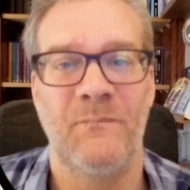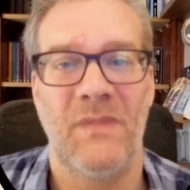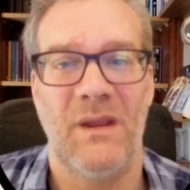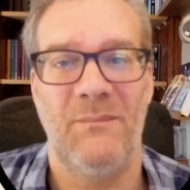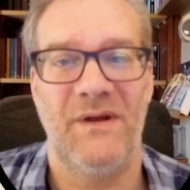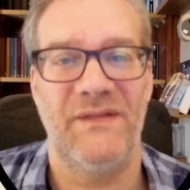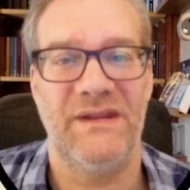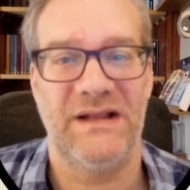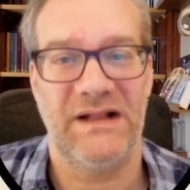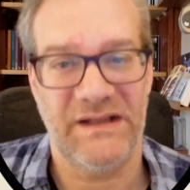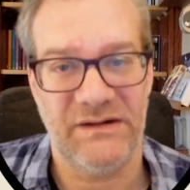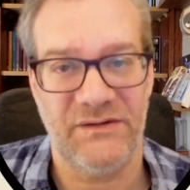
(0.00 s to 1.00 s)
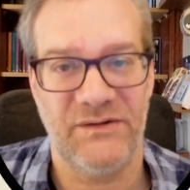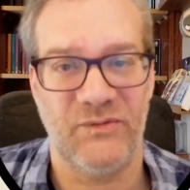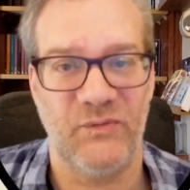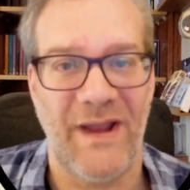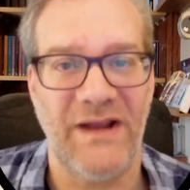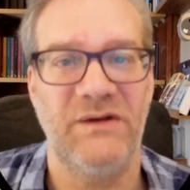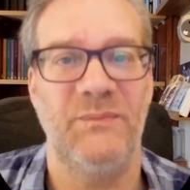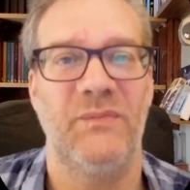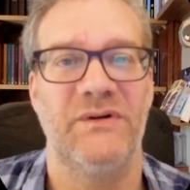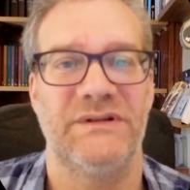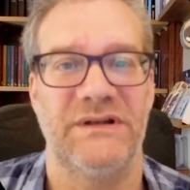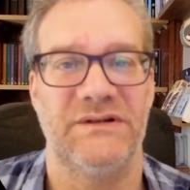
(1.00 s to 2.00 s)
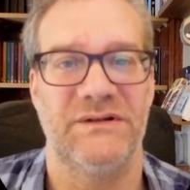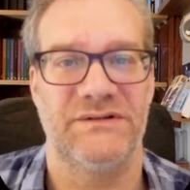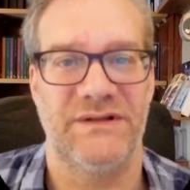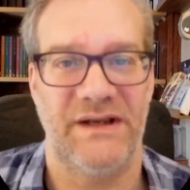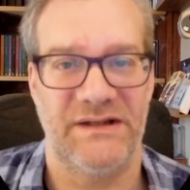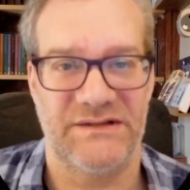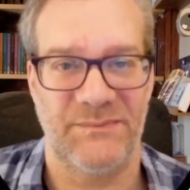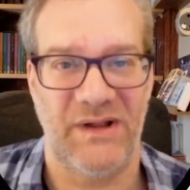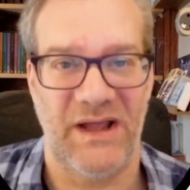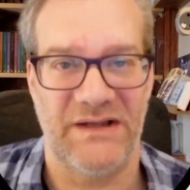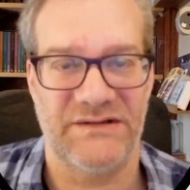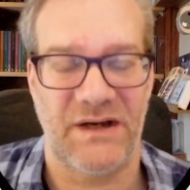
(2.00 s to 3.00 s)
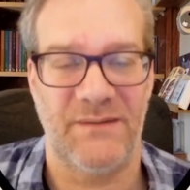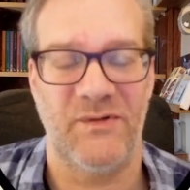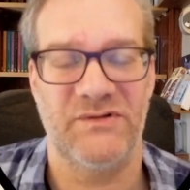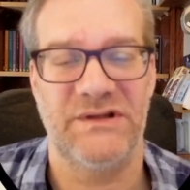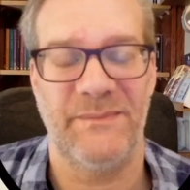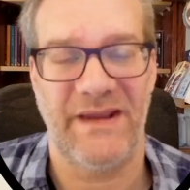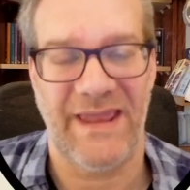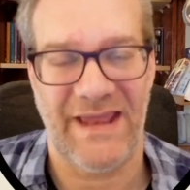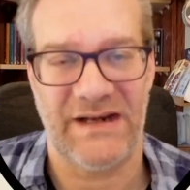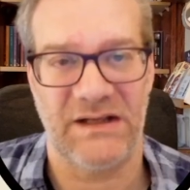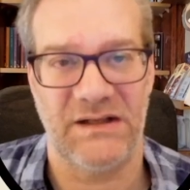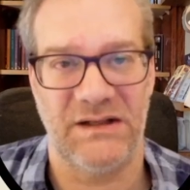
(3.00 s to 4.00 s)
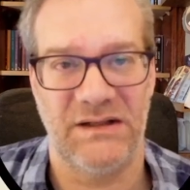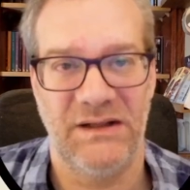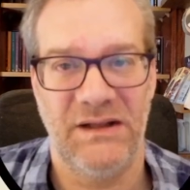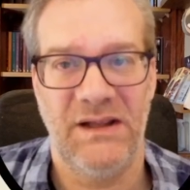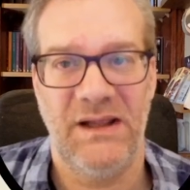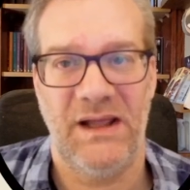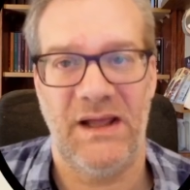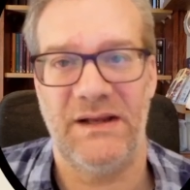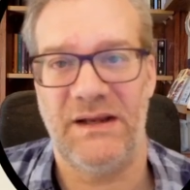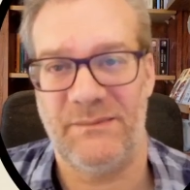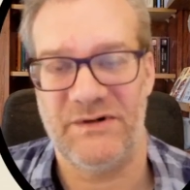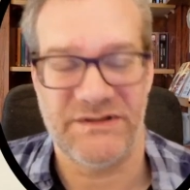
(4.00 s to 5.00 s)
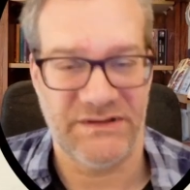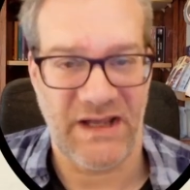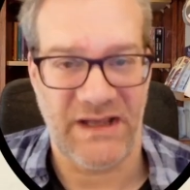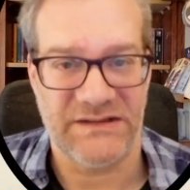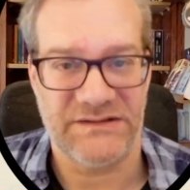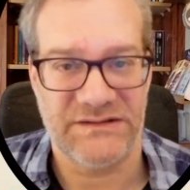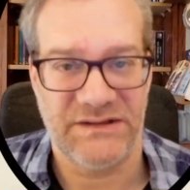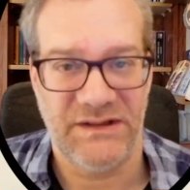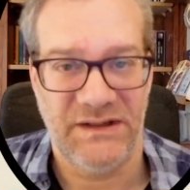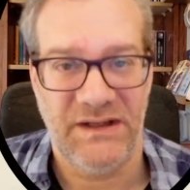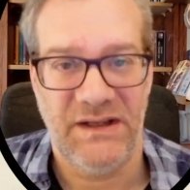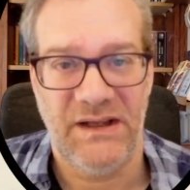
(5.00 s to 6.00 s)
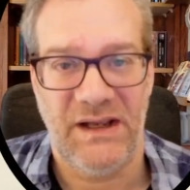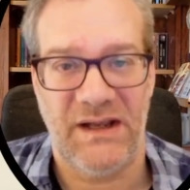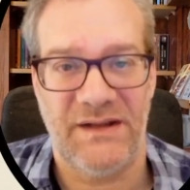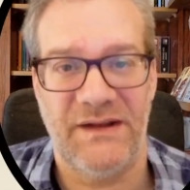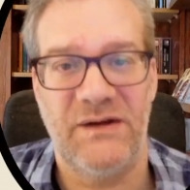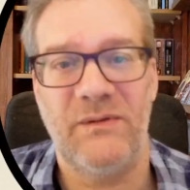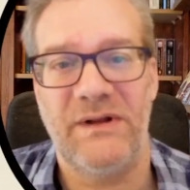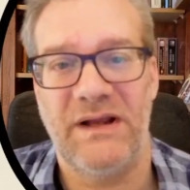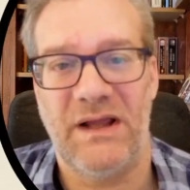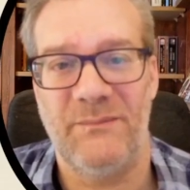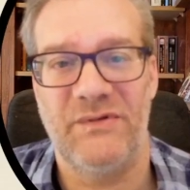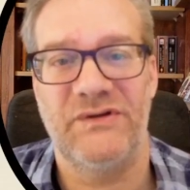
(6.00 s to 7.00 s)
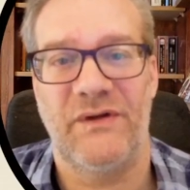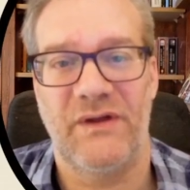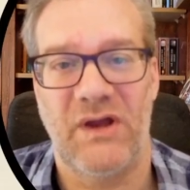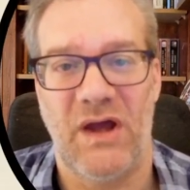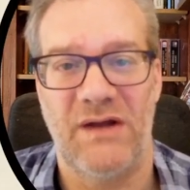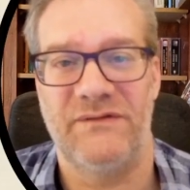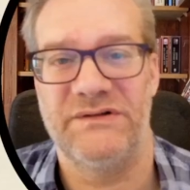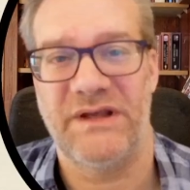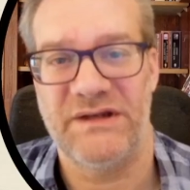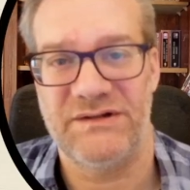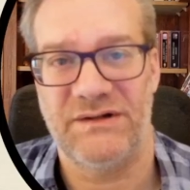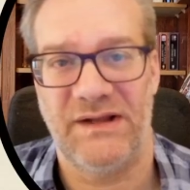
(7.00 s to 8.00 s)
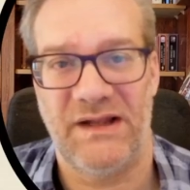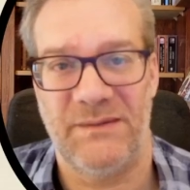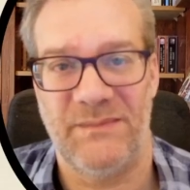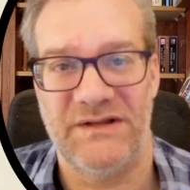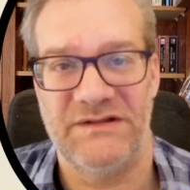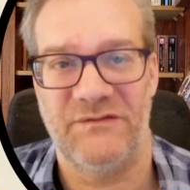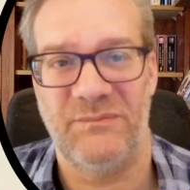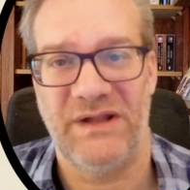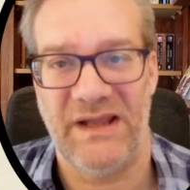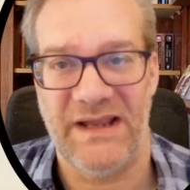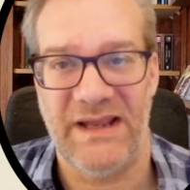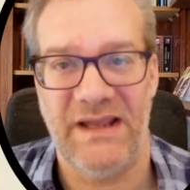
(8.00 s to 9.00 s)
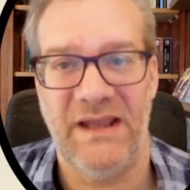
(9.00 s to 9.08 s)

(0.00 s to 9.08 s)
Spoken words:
but the clear direct procedures that it supplies are mostly mechanical, numbers and dice. They don't encompass all the conversational elements of play